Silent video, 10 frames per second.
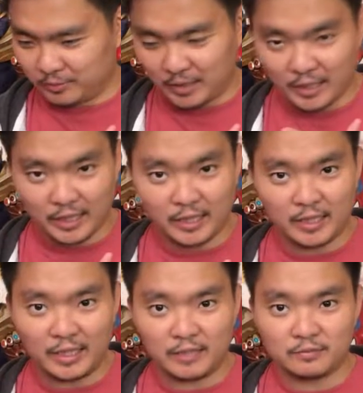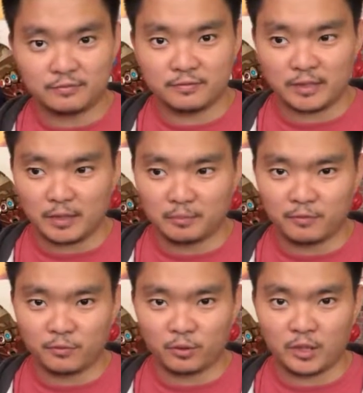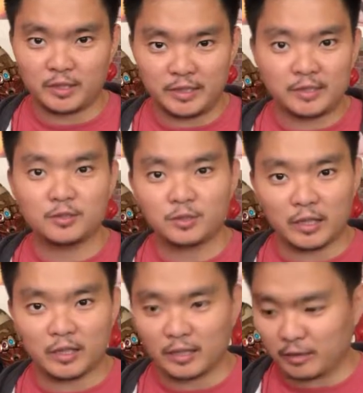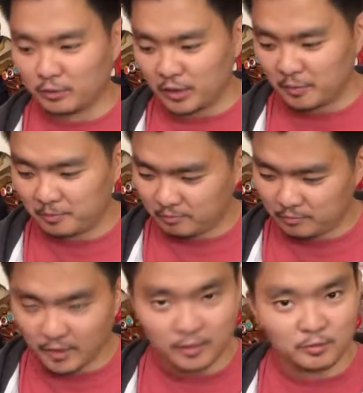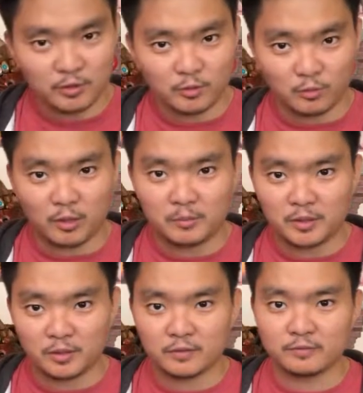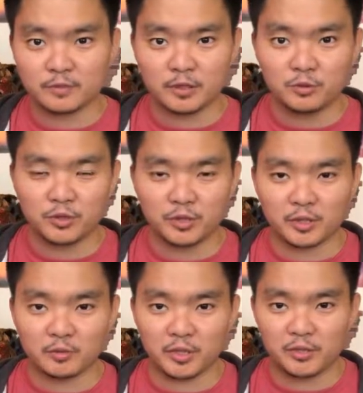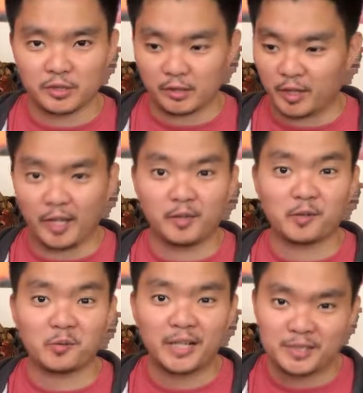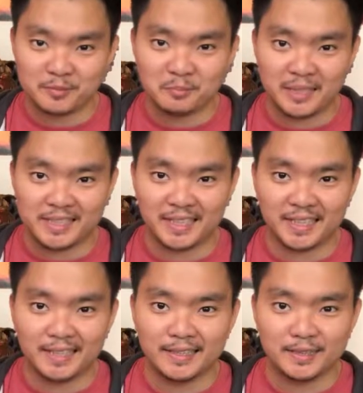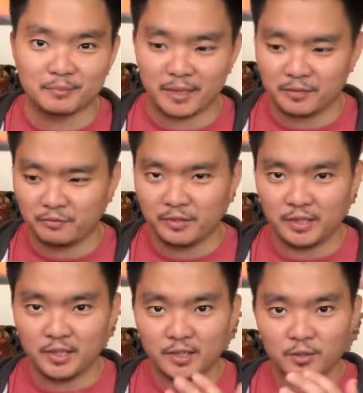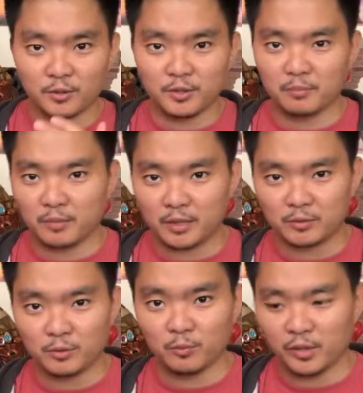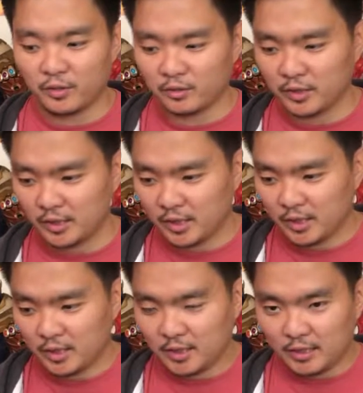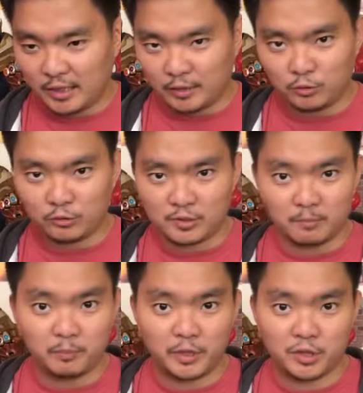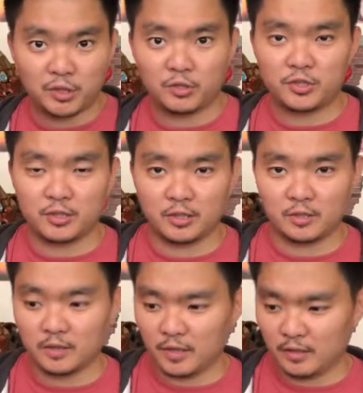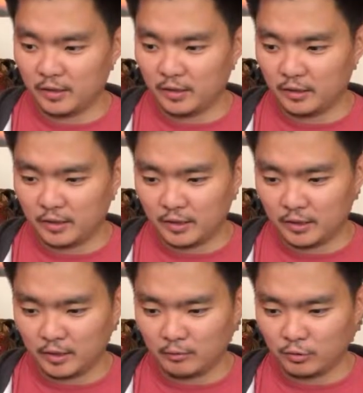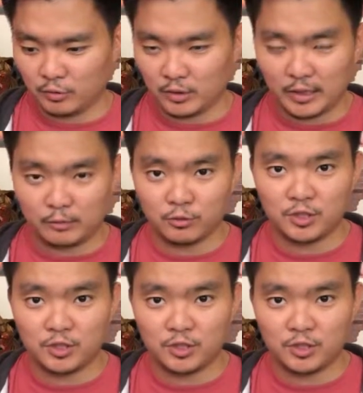I really like rub it off by using the eraser. I erased basically the muddy feet or the mud or the weathering. I took some pictures and then so that I could